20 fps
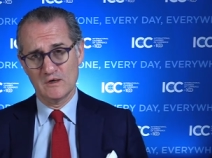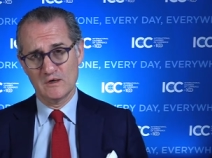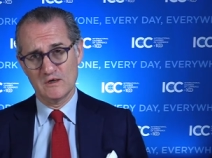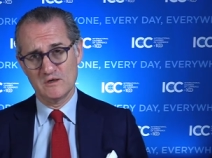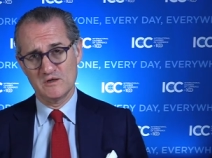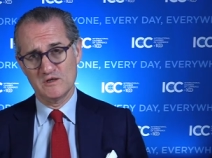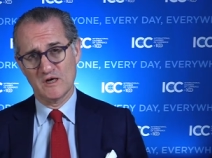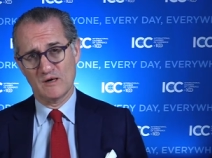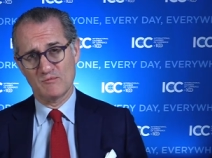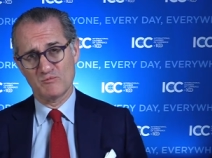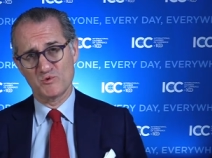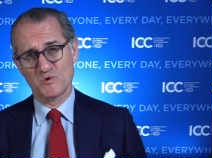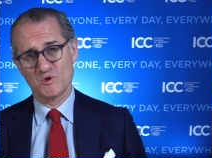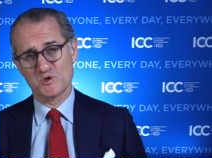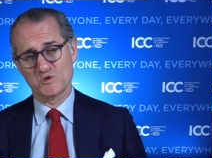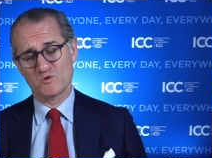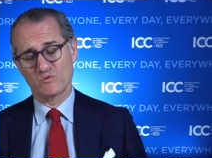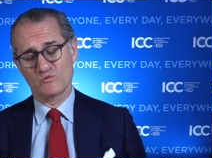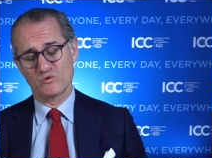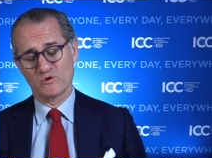in the
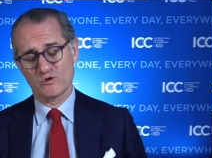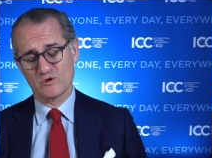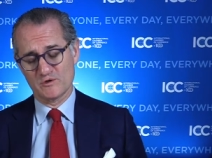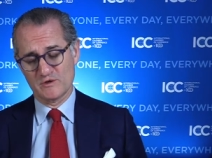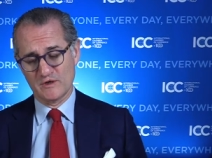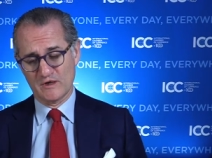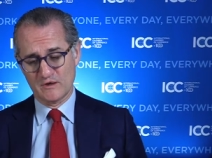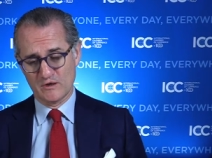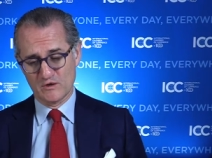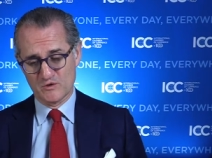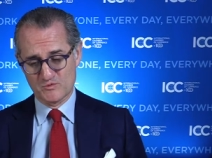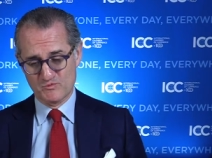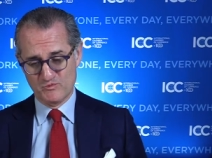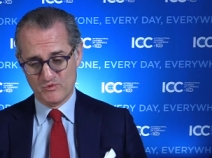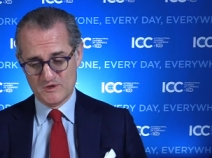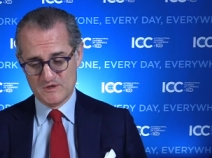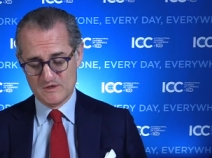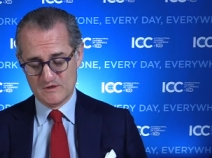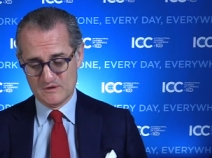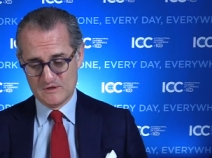arbitration world, and her
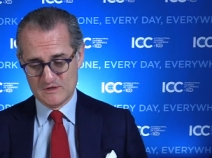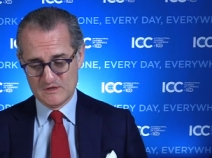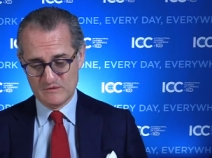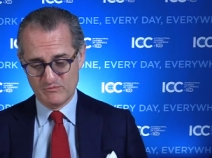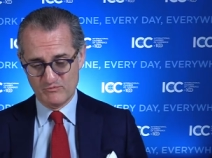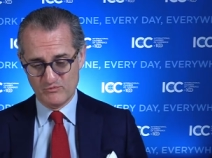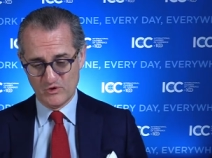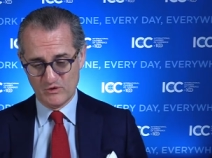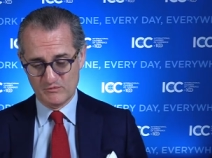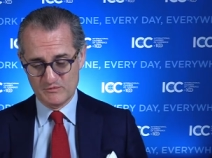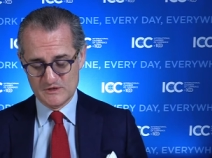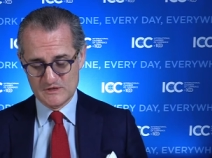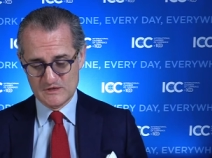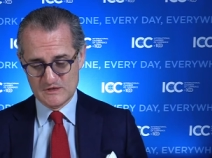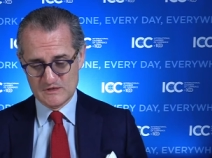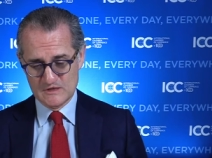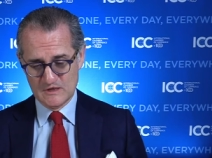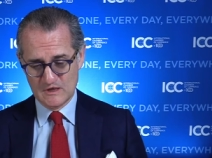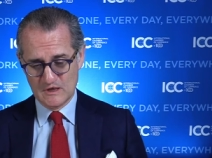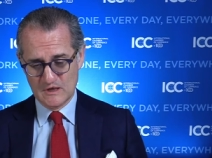presidency
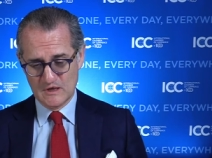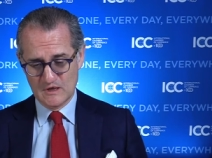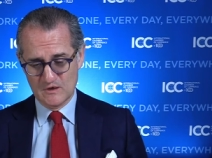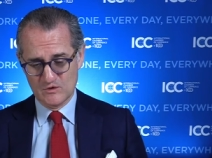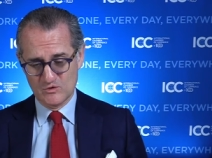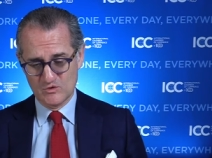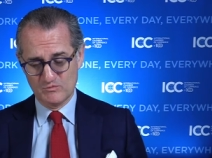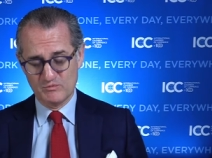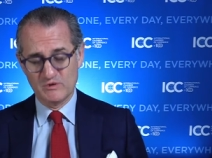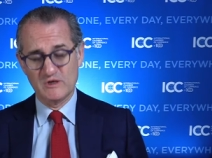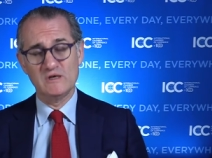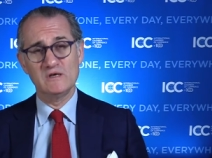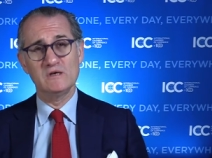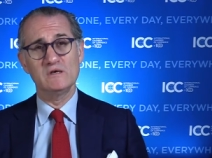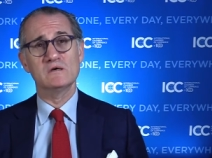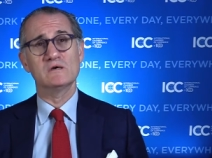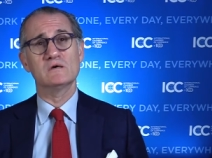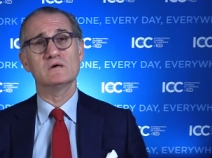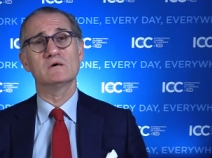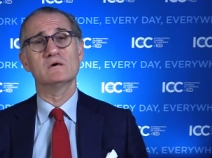promises to
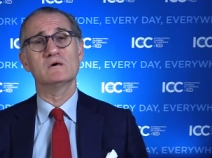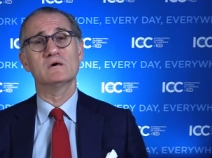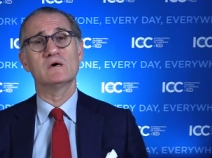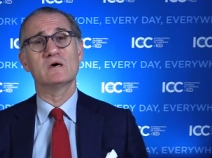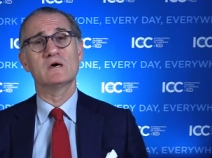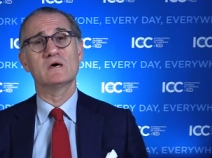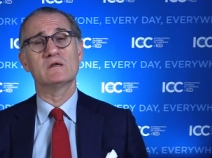be uh,